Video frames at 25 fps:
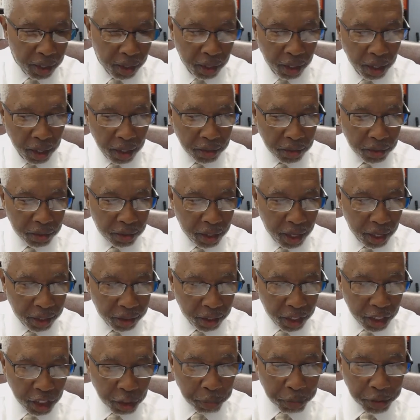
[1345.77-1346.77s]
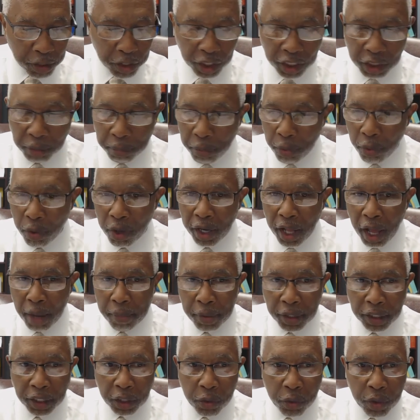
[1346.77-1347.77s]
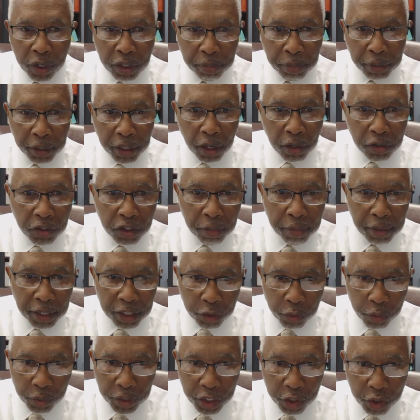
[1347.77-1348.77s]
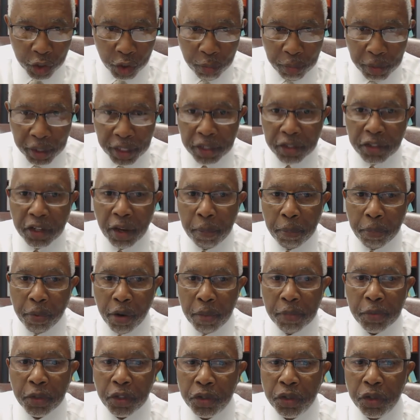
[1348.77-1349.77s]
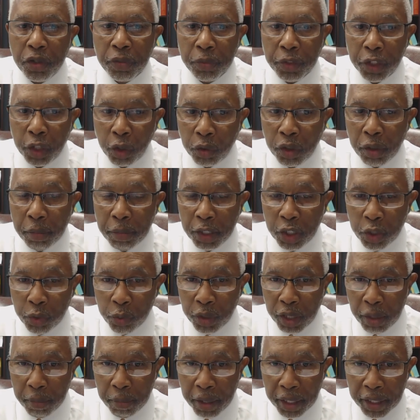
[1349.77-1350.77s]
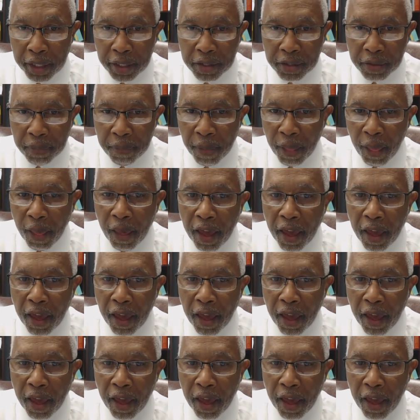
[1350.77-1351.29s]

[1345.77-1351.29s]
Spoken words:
Thus, at this particular point, I'm going to quit because I'm at 22 minutes. I promise you it will only be 20 minutes.